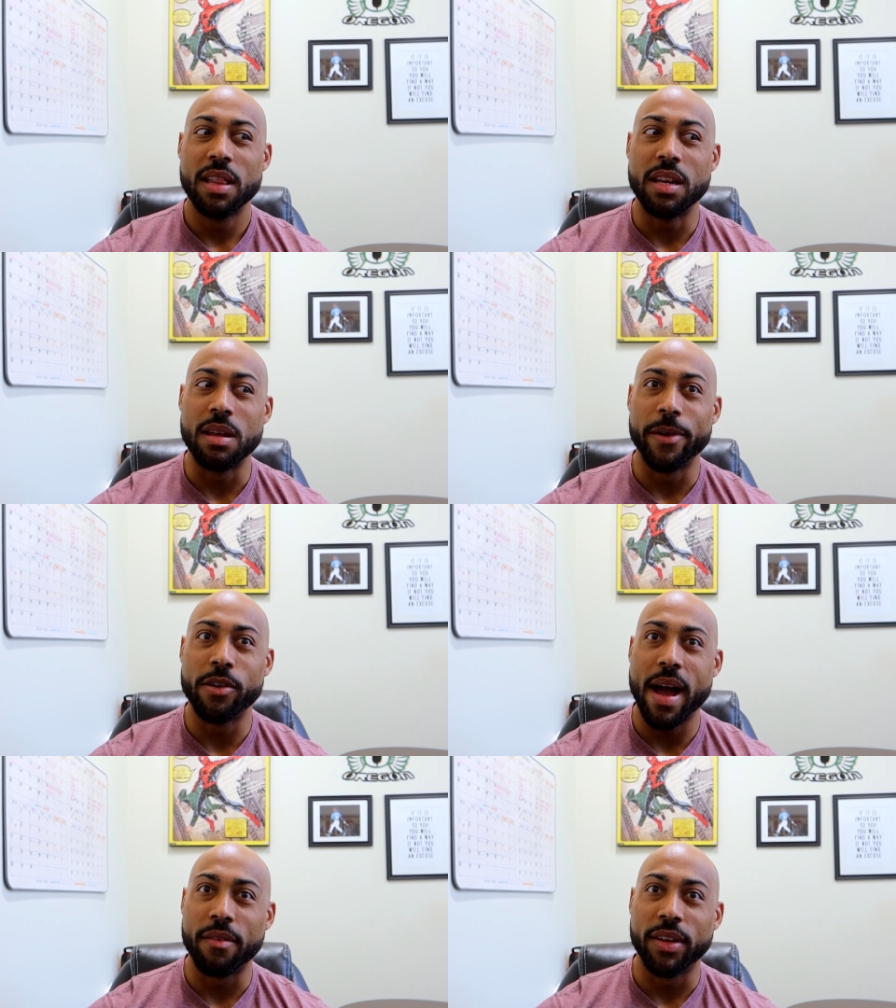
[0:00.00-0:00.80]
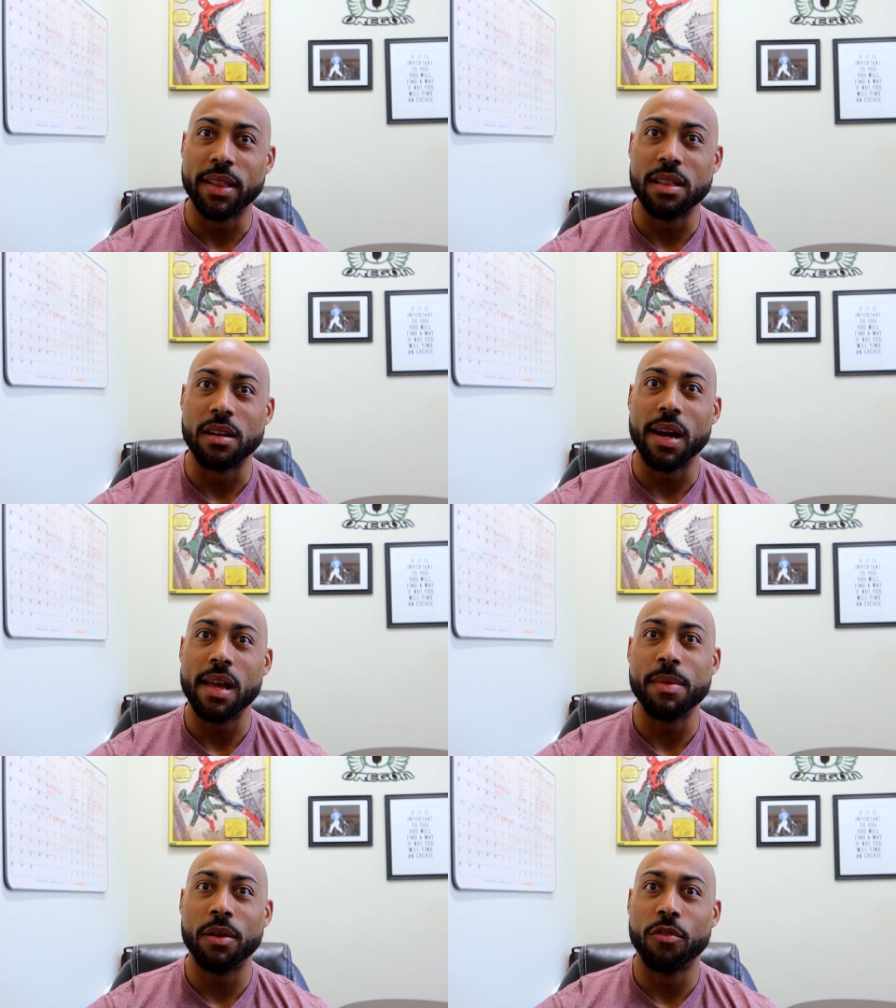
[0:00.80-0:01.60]
the demographic that they're
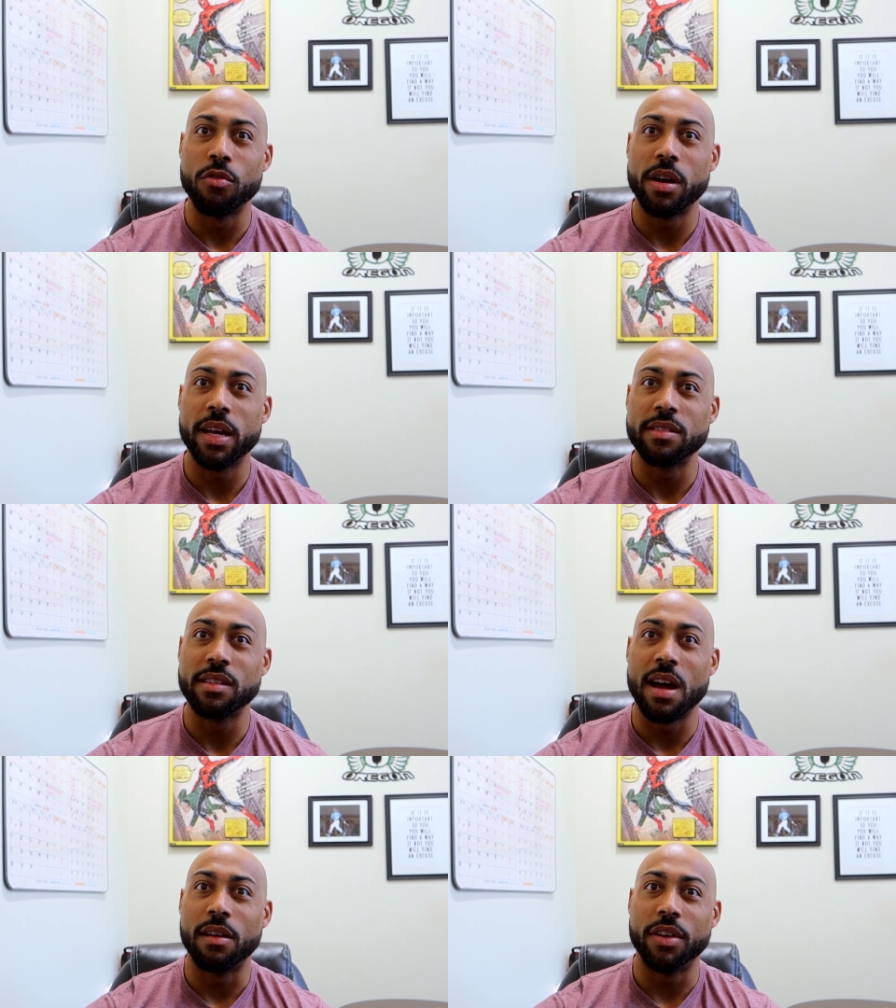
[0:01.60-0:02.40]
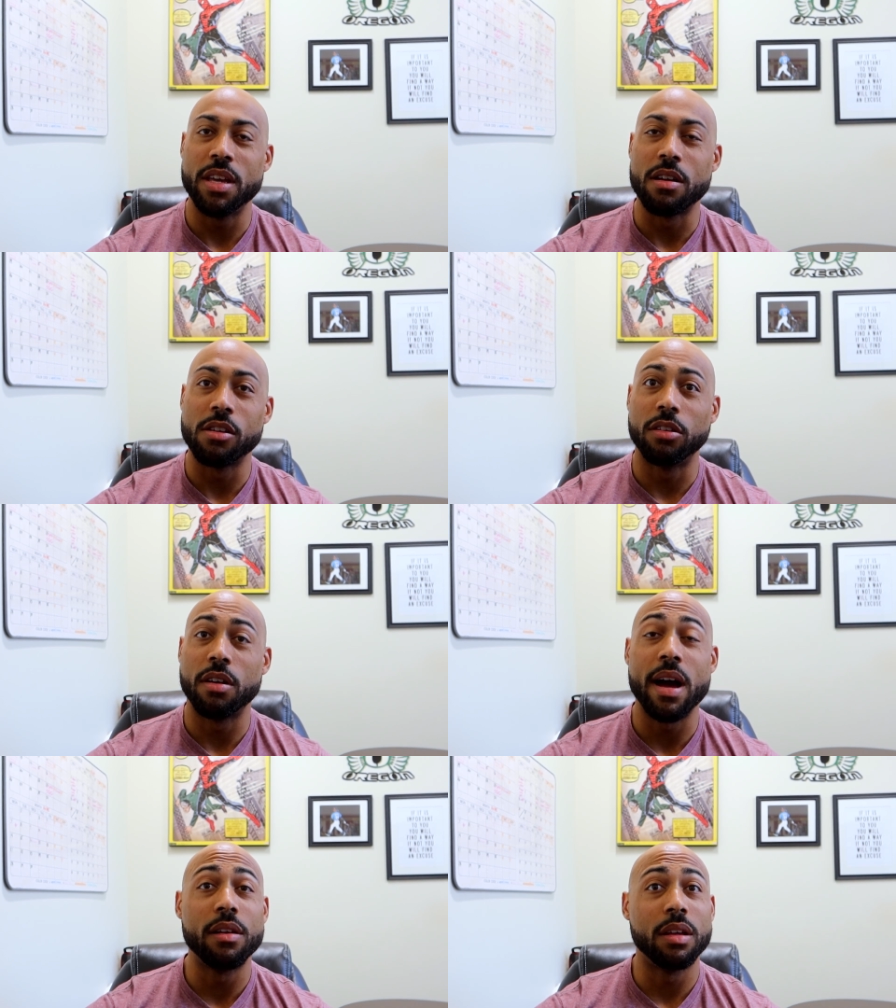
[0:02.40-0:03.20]
aiming for is kind of a younger
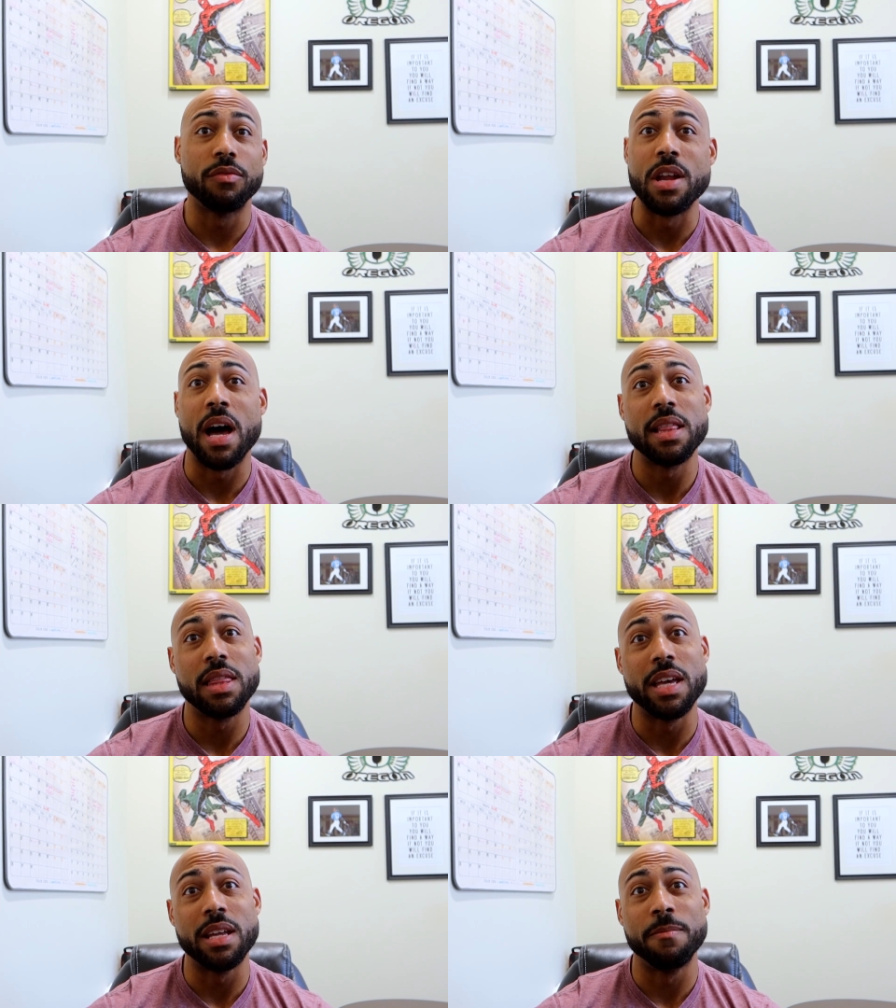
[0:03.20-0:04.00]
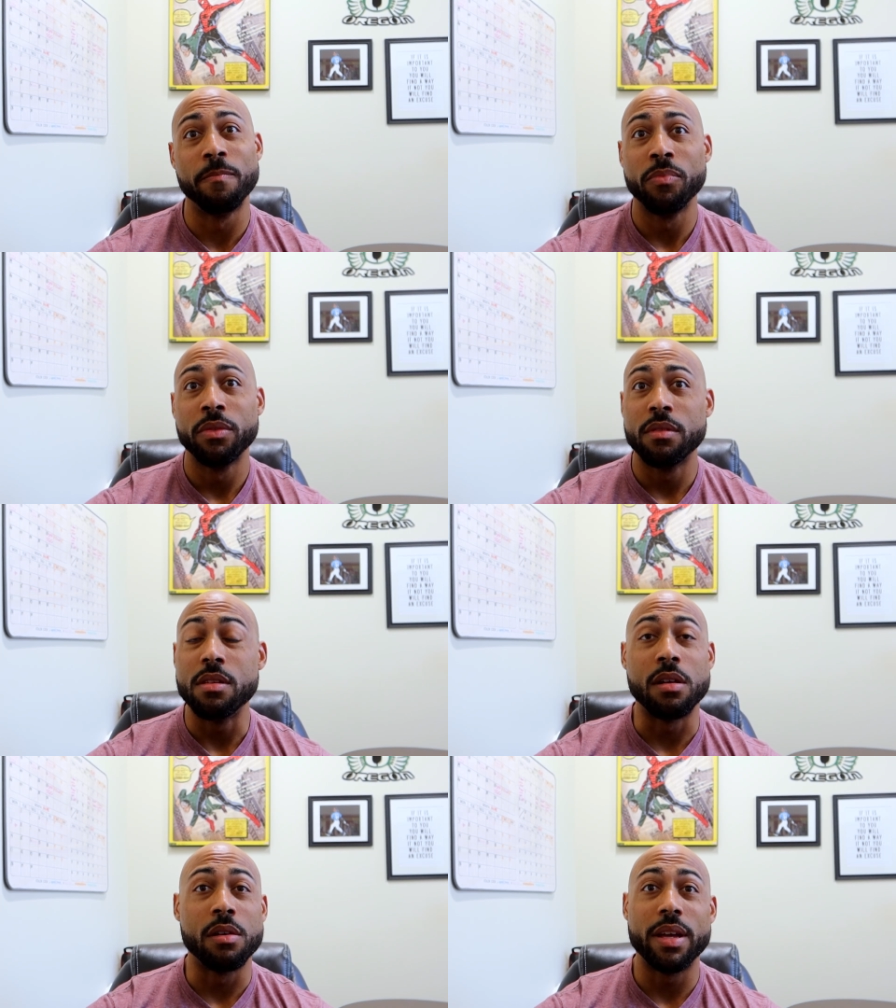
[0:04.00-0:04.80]
crowd. If not, then
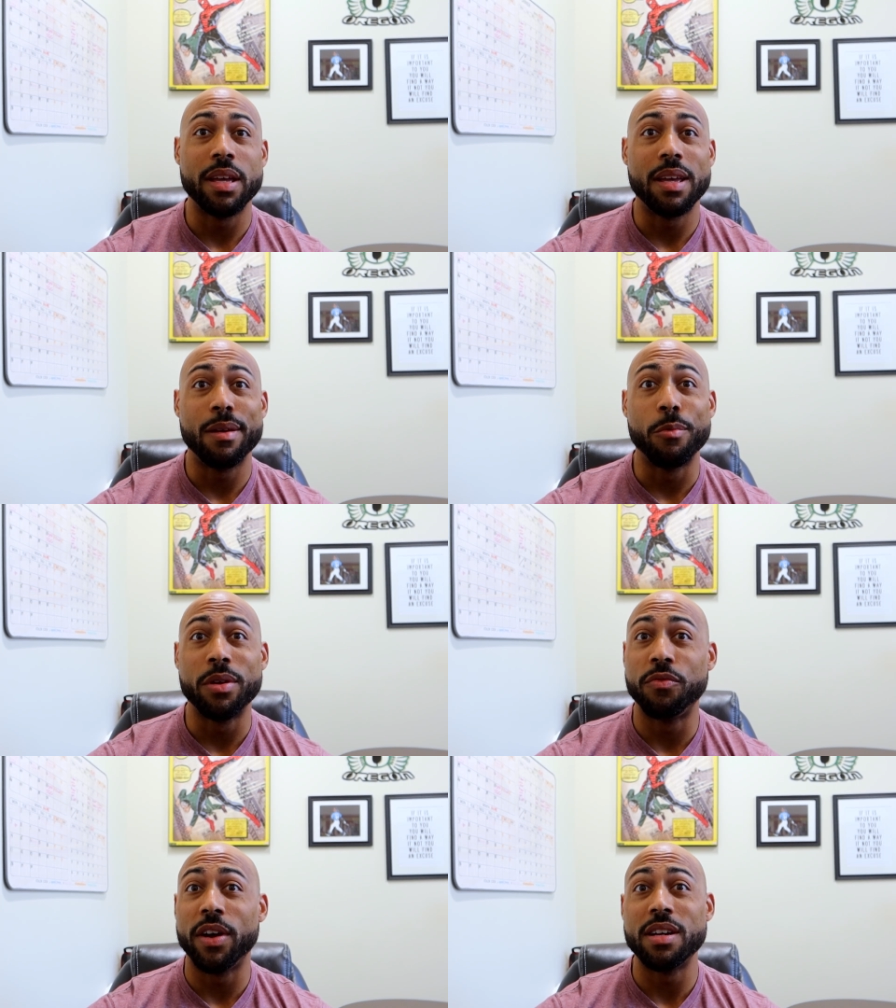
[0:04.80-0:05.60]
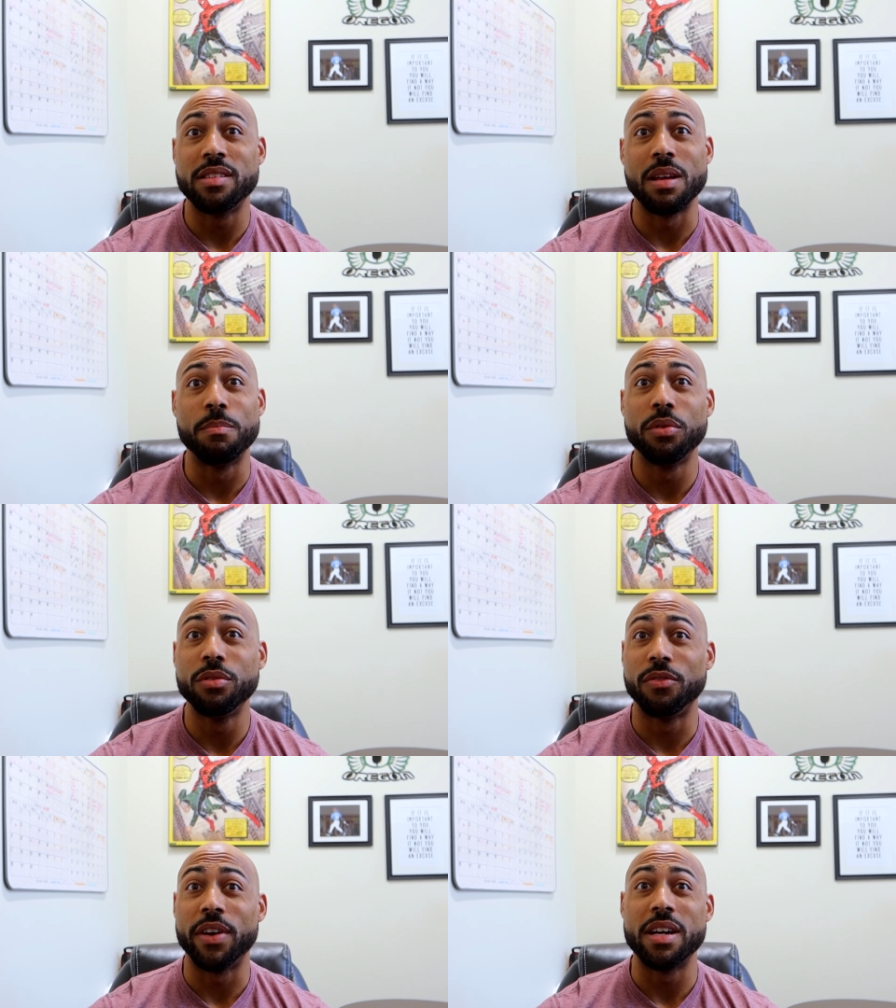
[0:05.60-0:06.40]
it was very simple,
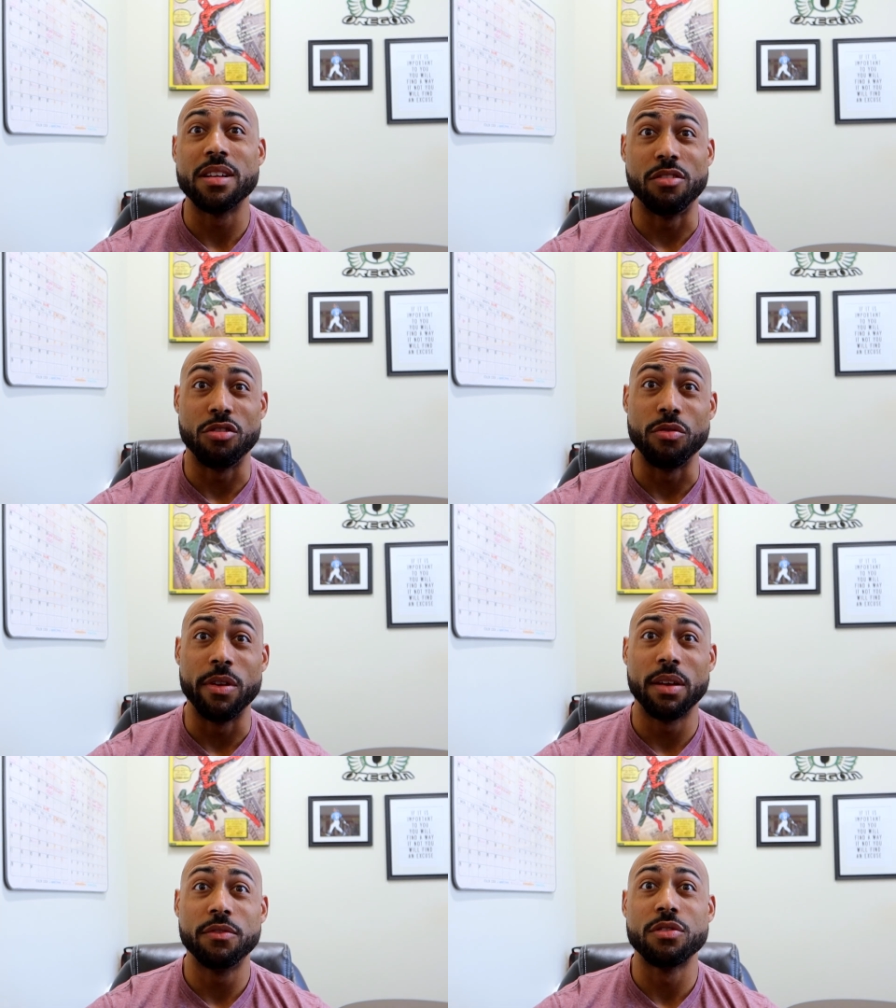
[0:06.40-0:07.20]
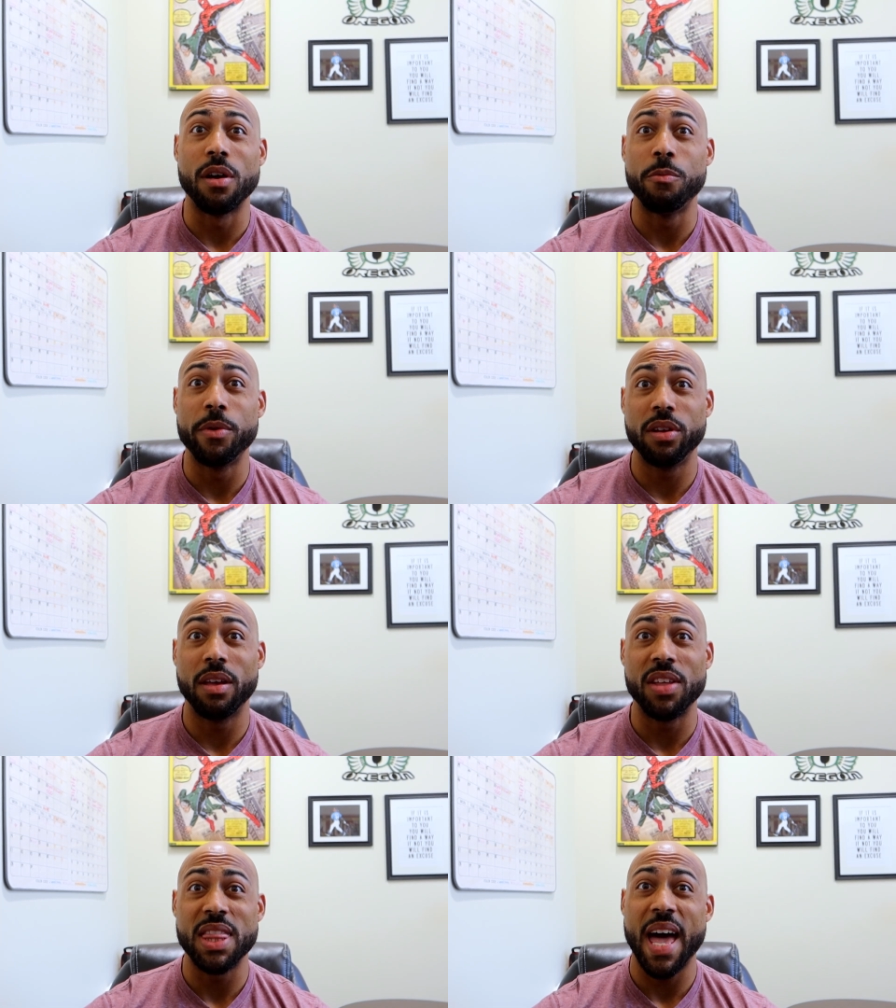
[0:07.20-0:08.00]
it was very intuitive, so I will
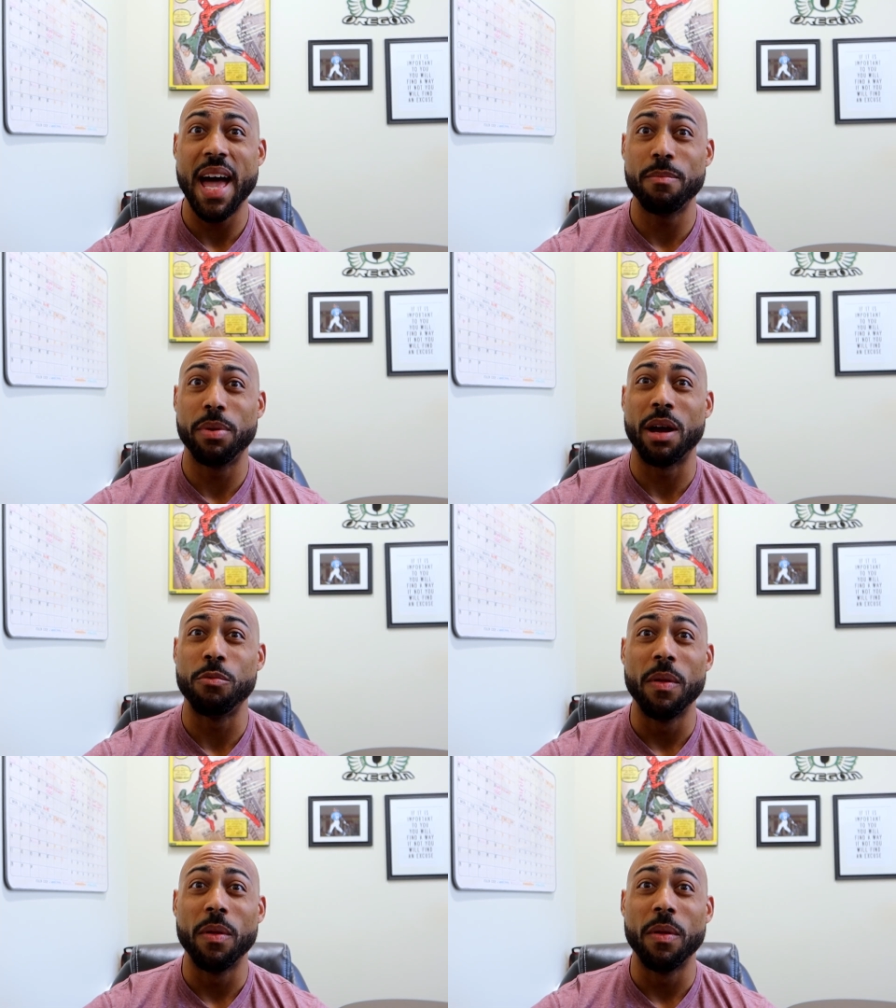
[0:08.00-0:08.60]
give it that, but